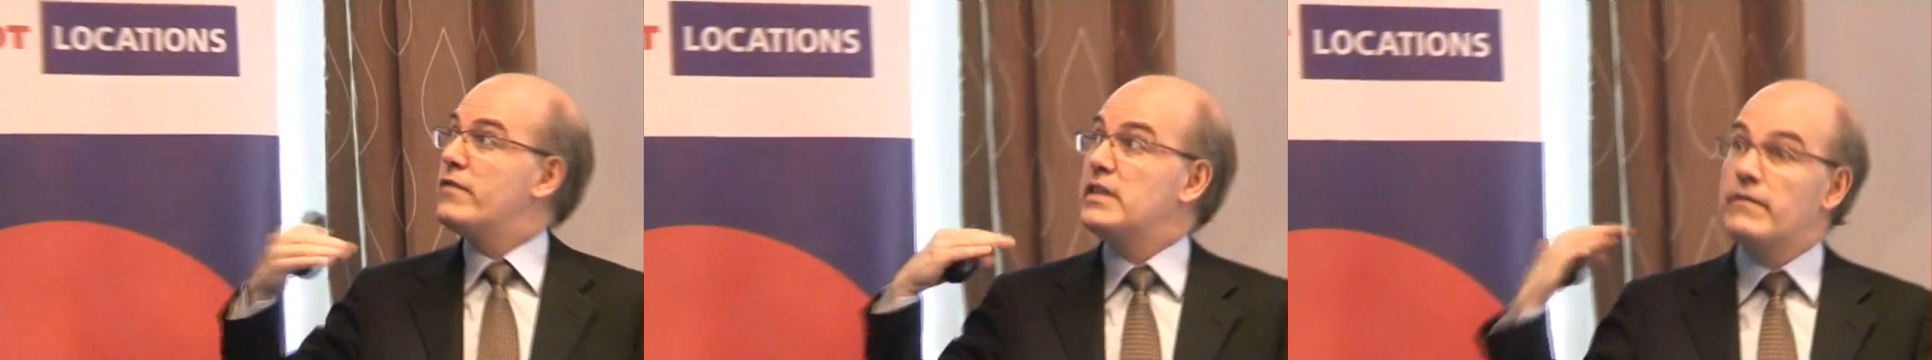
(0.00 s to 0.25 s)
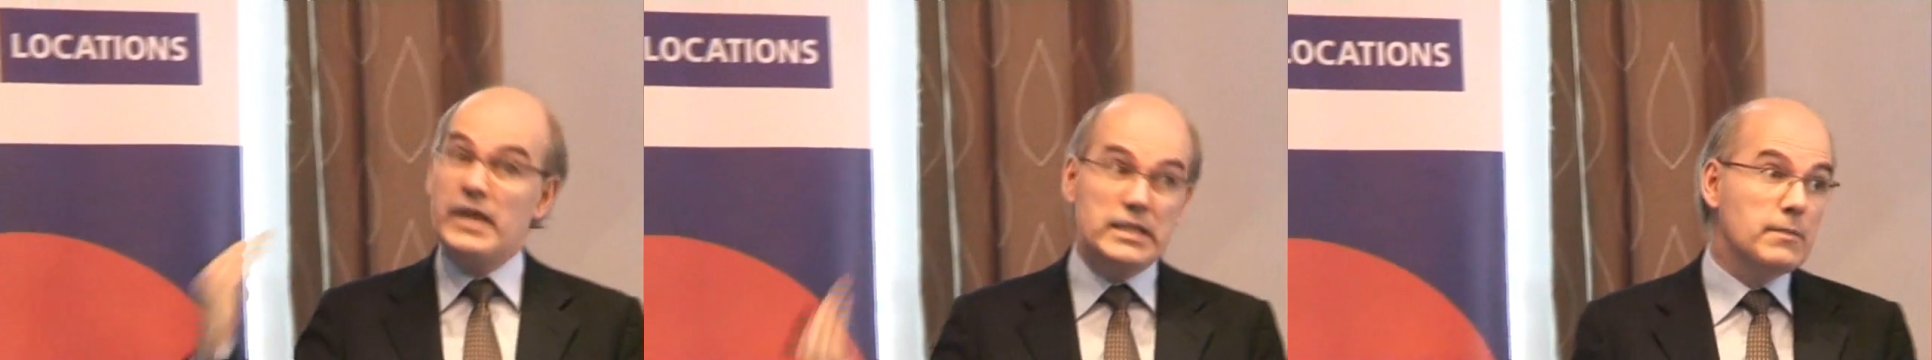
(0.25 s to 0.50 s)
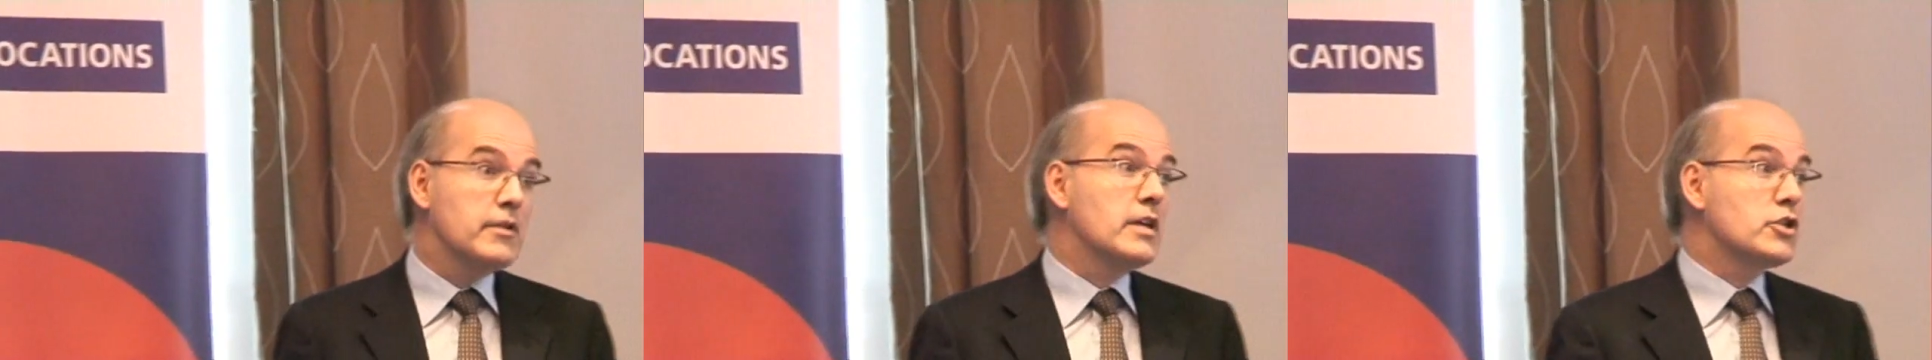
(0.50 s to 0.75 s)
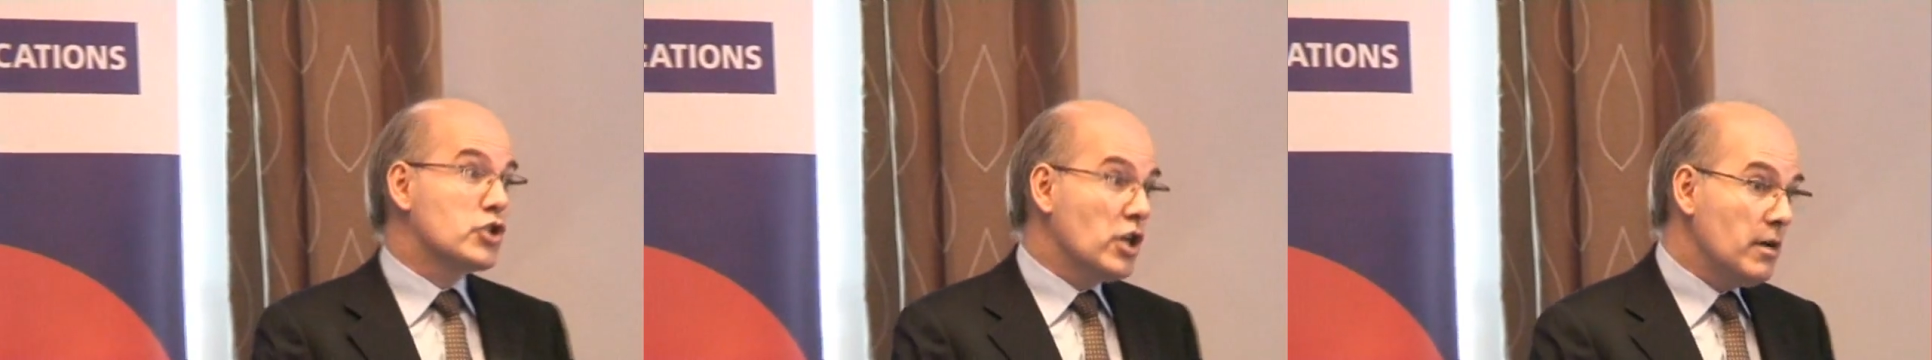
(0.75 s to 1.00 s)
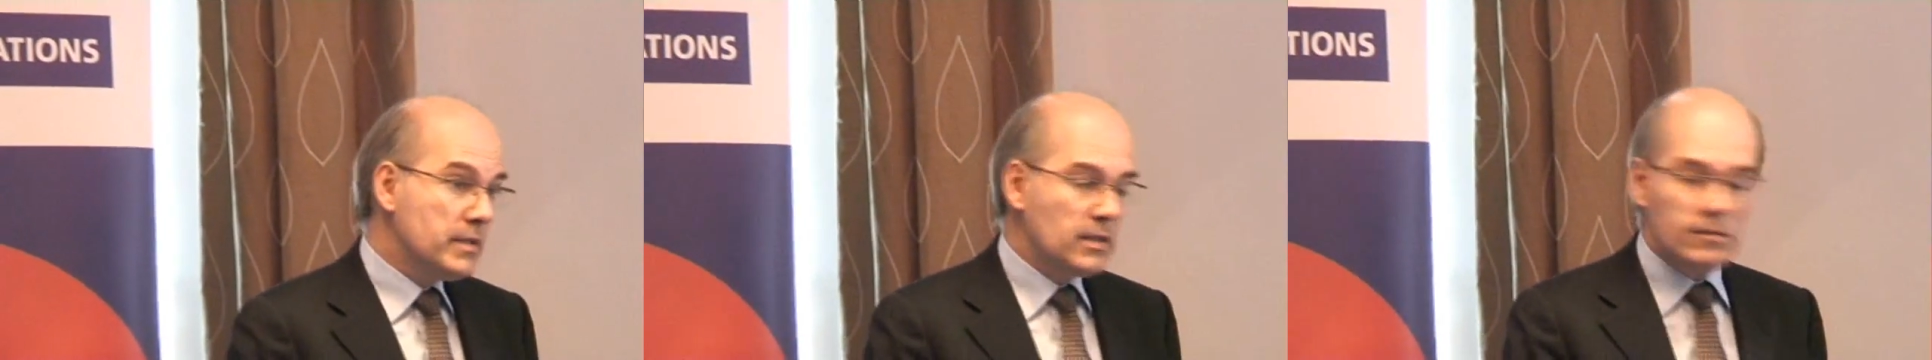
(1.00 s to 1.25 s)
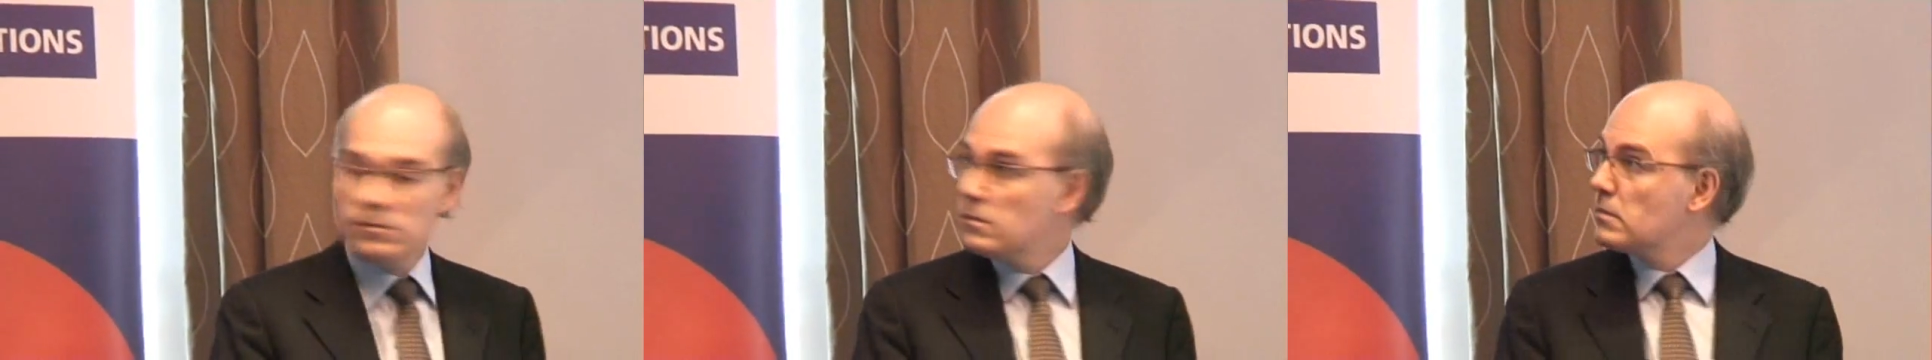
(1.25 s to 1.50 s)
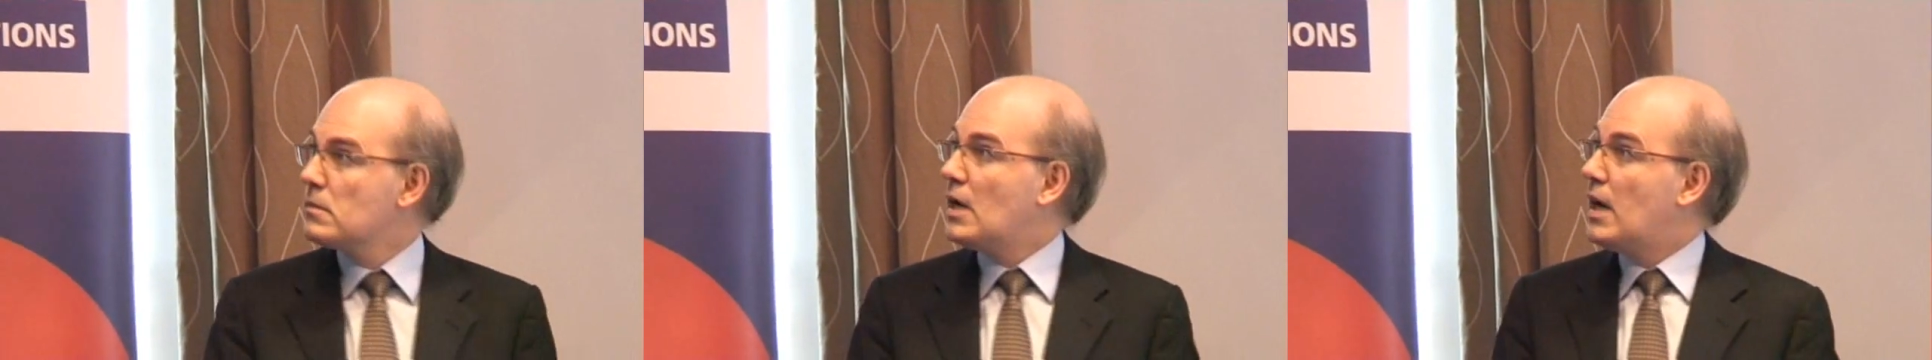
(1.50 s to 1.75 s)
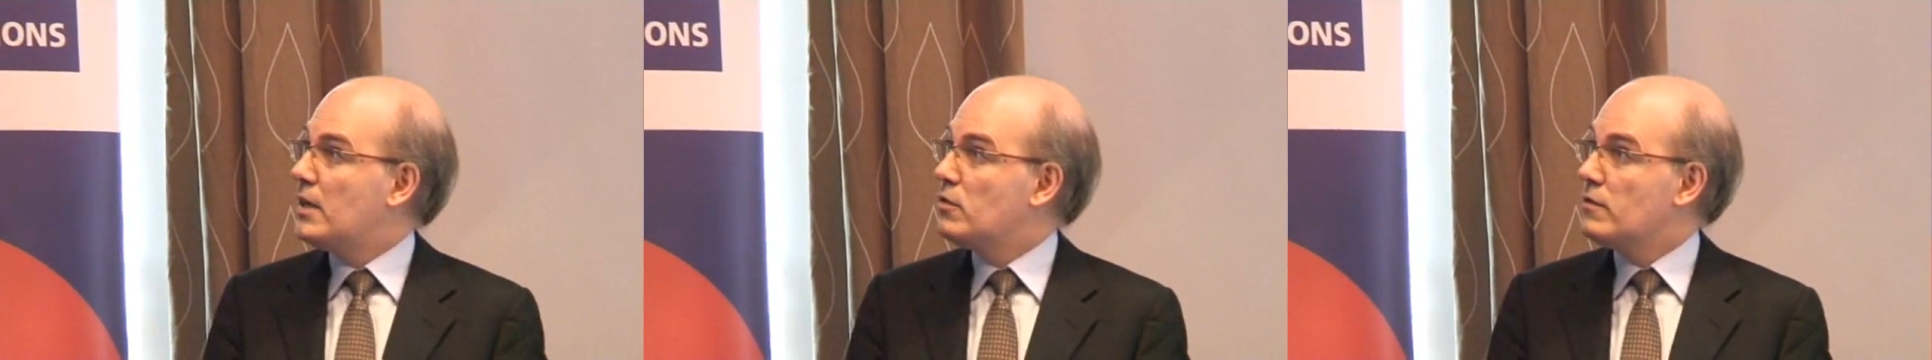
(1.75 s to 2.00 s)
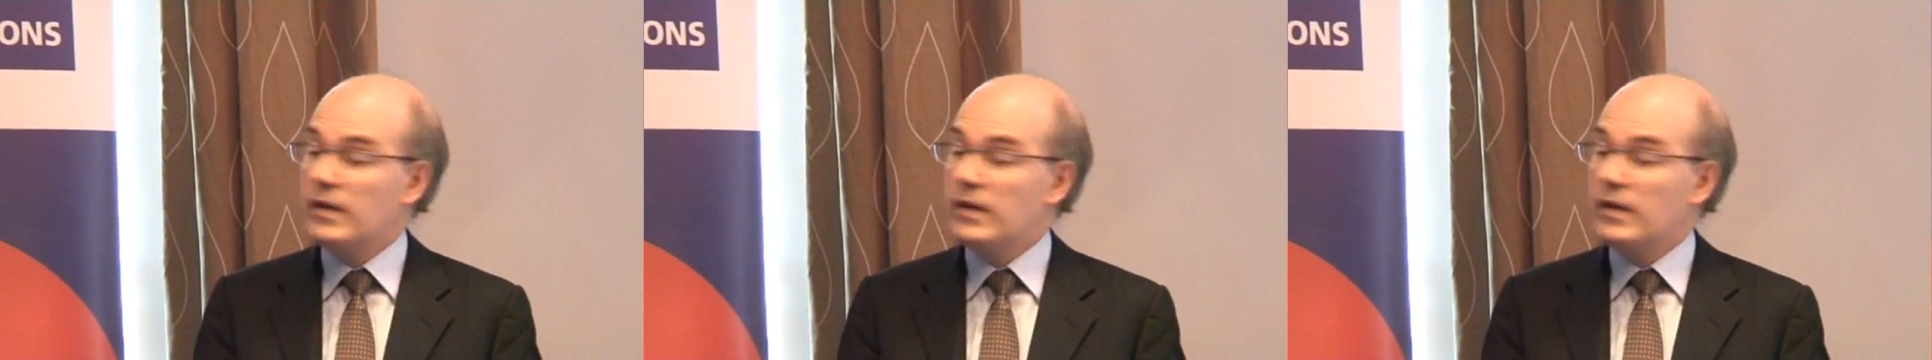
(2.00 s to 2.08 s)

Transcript: of investment and jobs, I don't